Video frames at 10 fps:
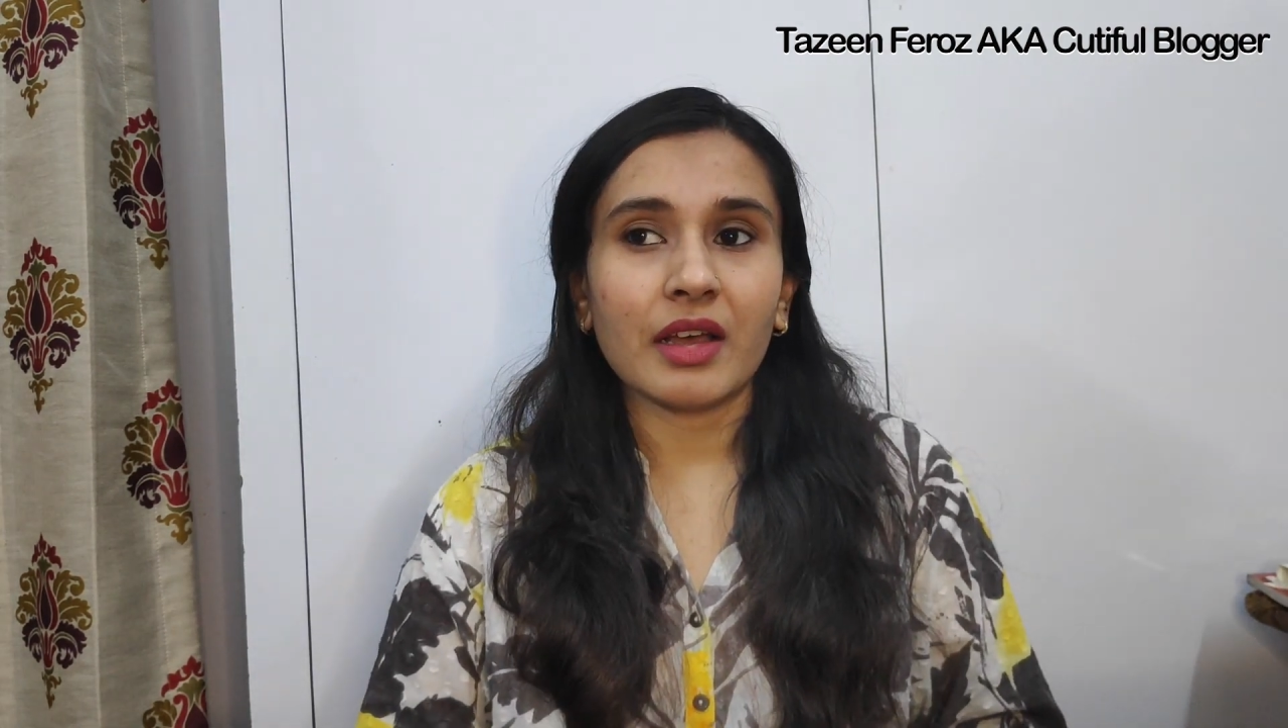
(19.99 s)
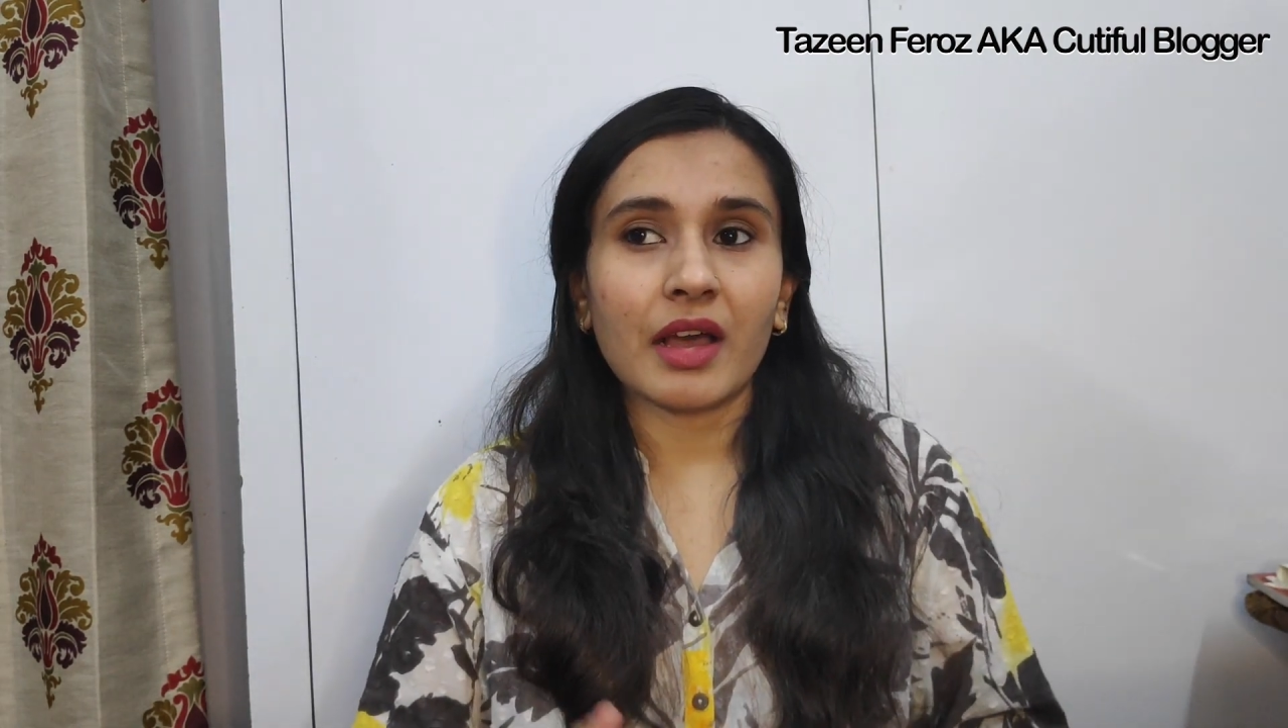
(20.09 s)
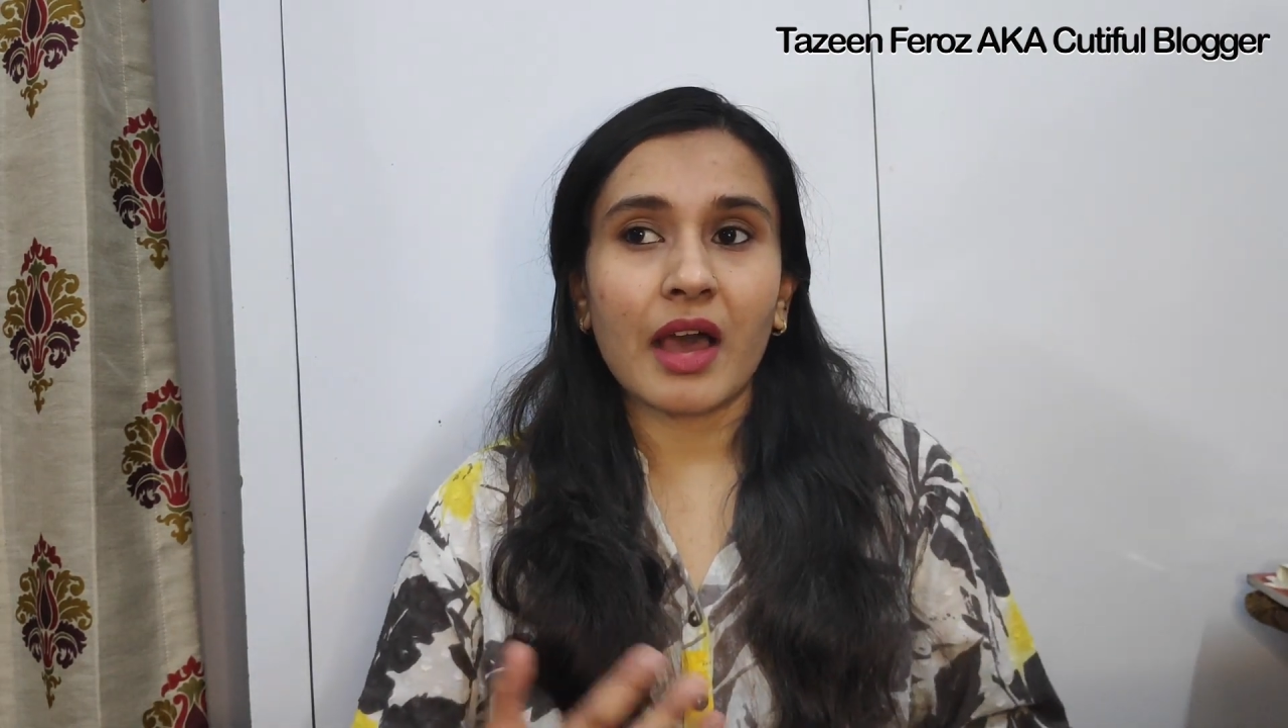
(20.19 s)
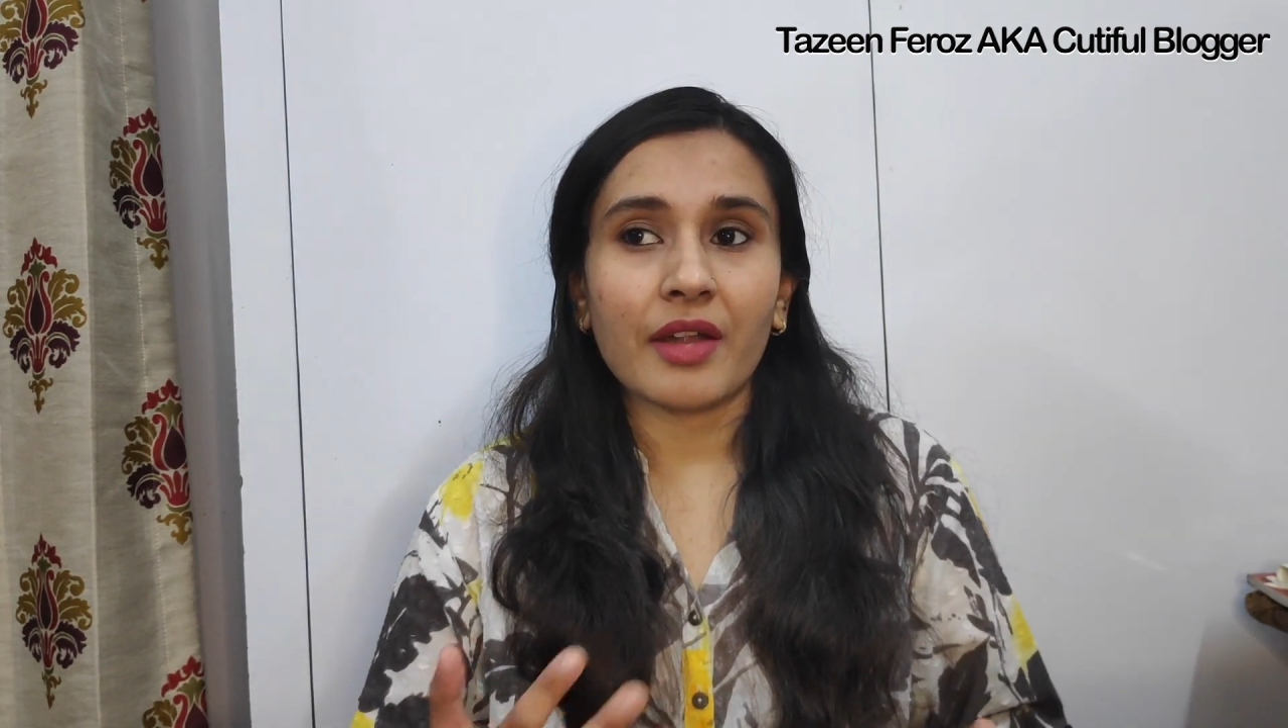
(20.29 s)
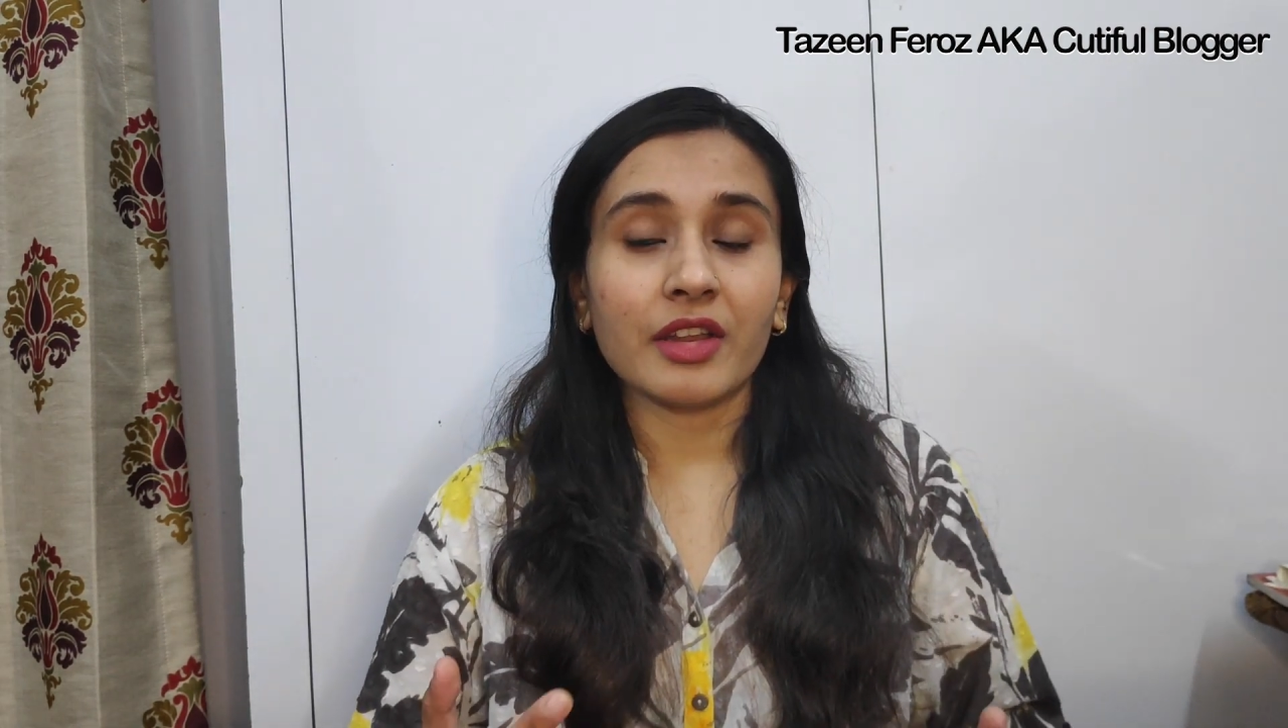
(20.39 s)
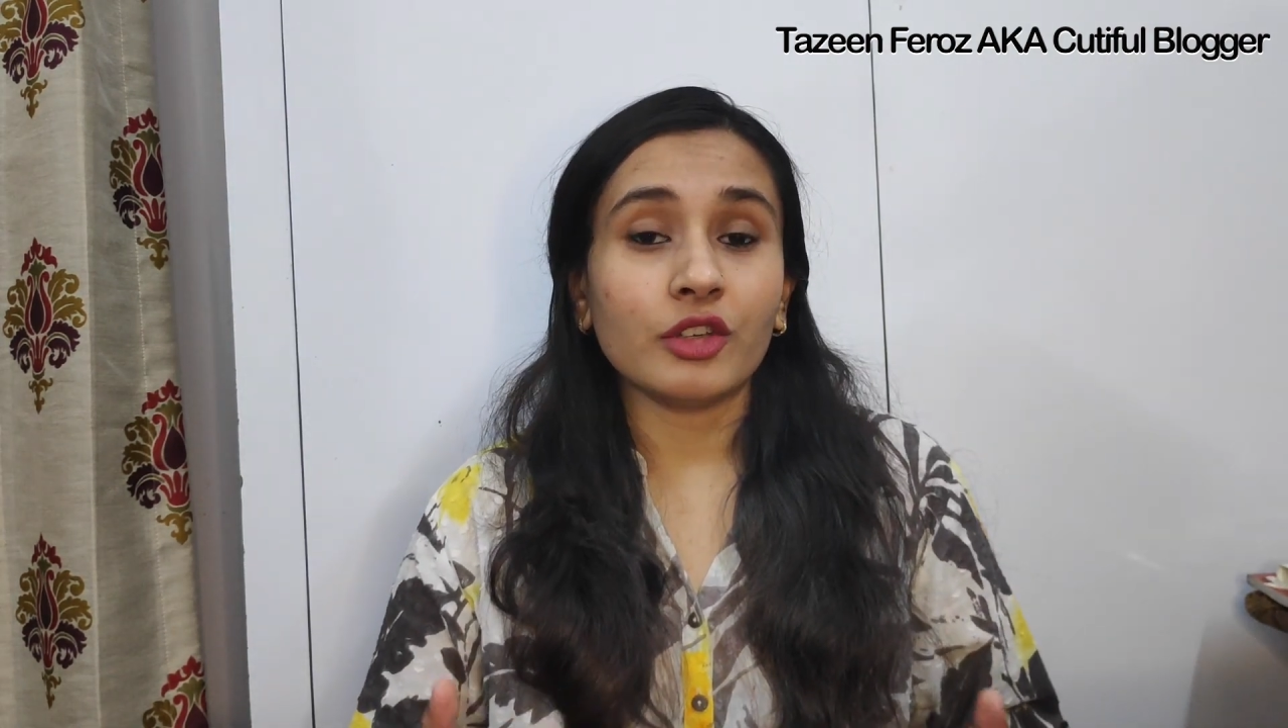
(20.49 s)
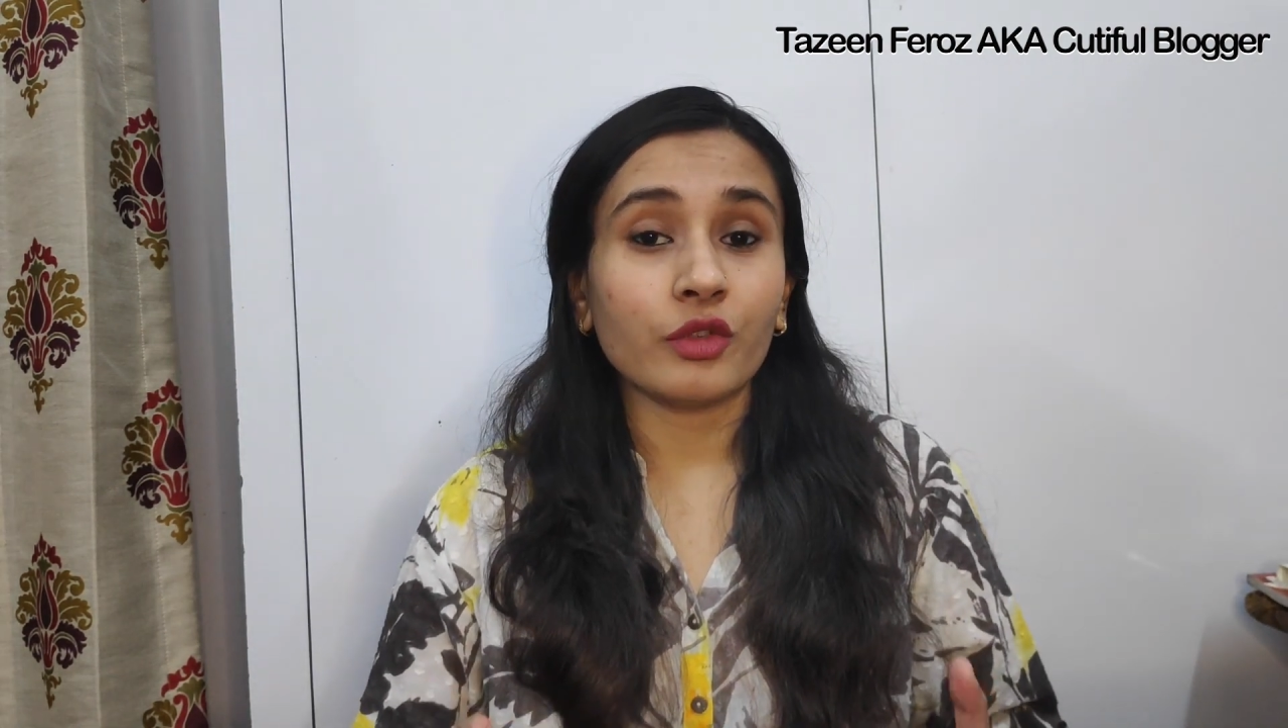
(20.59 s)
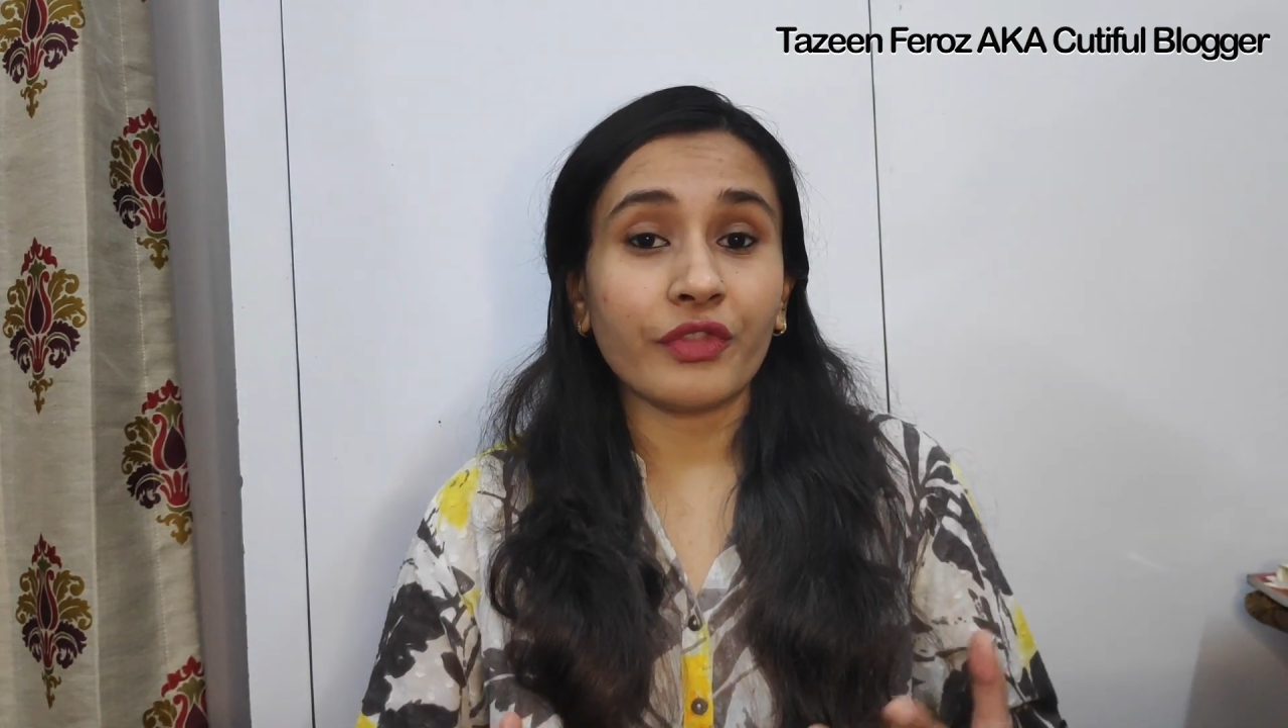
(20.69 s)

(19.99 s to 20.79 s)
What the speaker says: are into